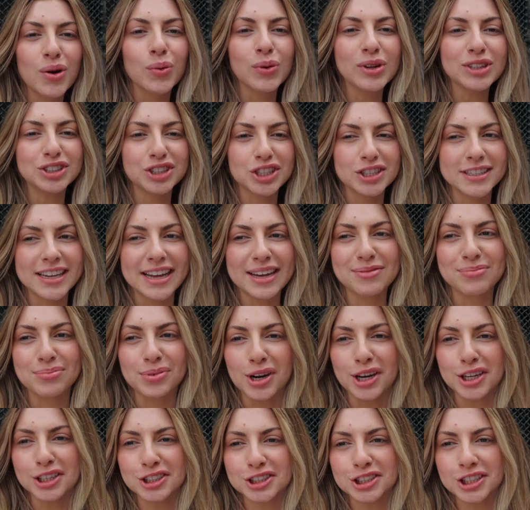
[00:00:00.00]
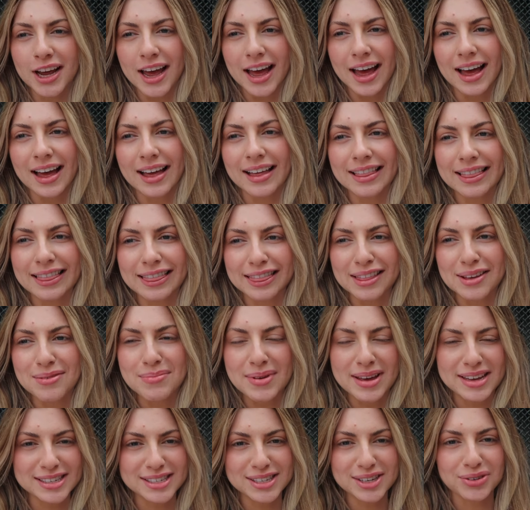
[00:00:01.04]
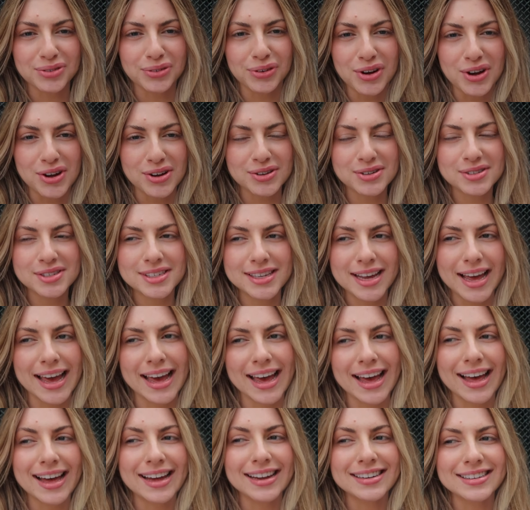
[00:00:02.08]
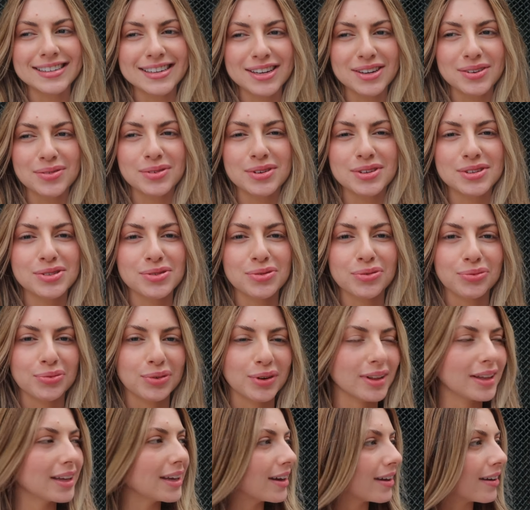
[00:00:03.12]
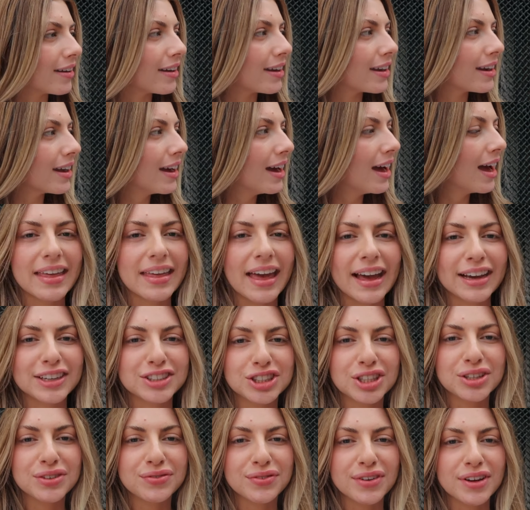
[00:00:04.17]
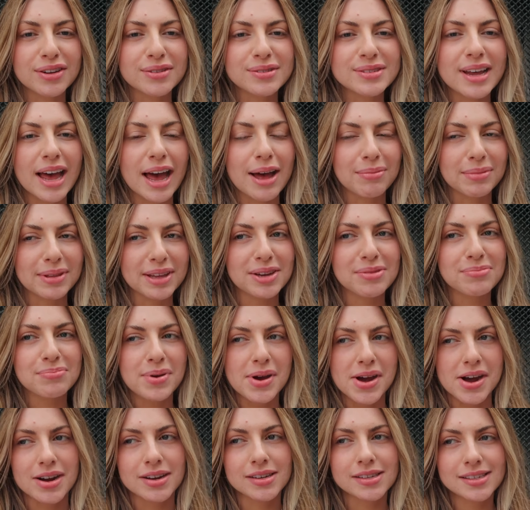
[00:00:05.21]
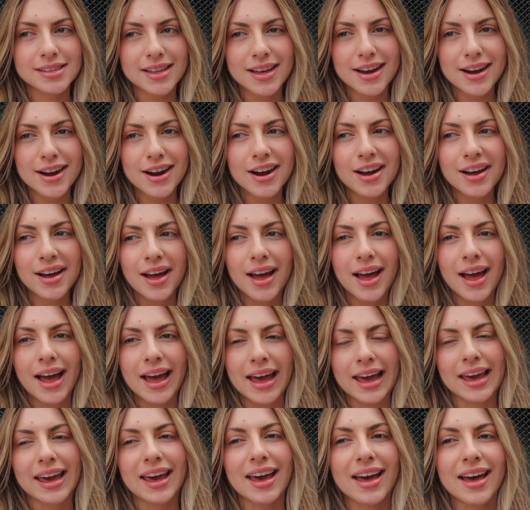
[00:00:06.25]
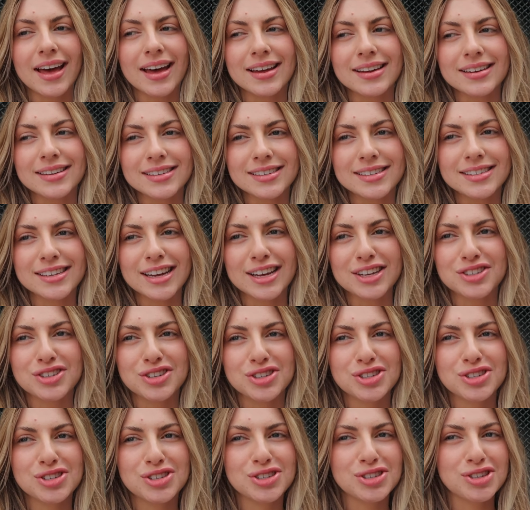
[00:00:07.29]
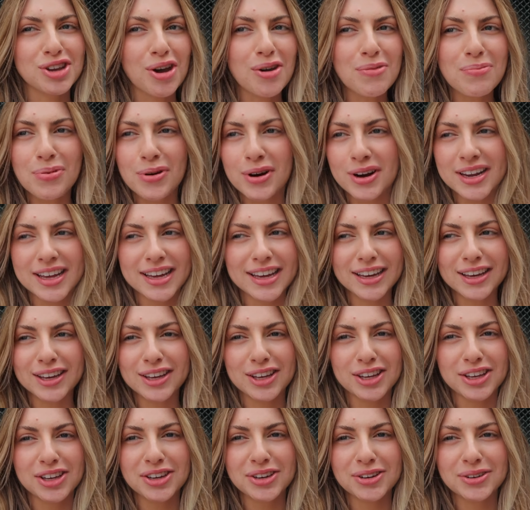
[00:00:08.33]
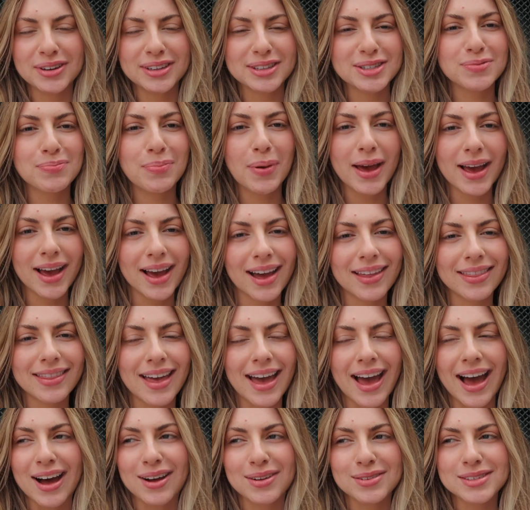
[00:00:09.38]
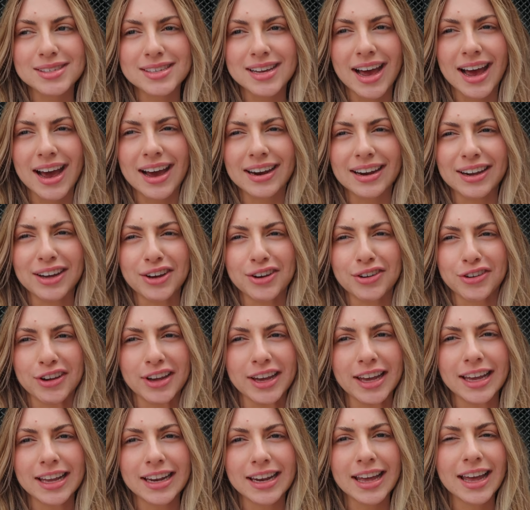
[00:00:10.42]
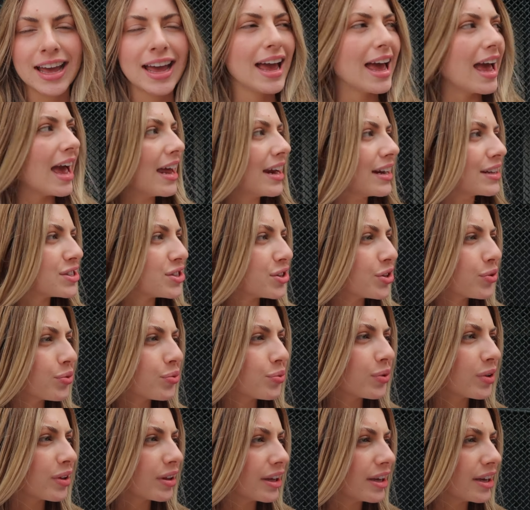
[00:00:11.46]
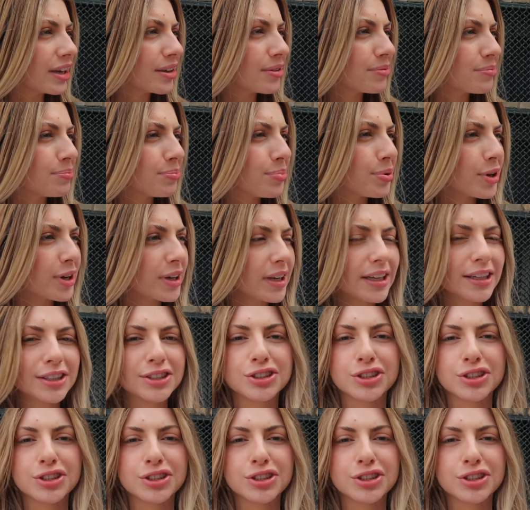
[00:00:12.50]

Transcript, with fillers: We just had brunch at La Maison Rose, and it was really good. They actually filmed Emily in Paris there, and it's just so pretty and cute. It's pink on the outside and green, and it's in a really pretty,